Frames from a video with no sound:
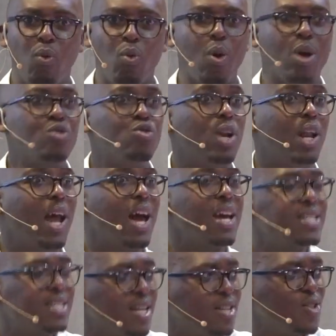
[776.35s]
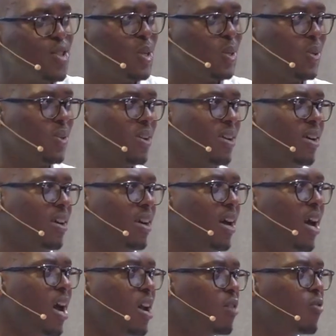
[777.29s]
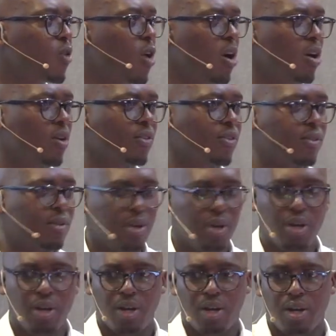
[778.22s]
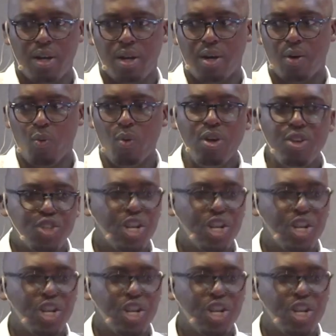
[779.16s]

we want to license you. And of course, we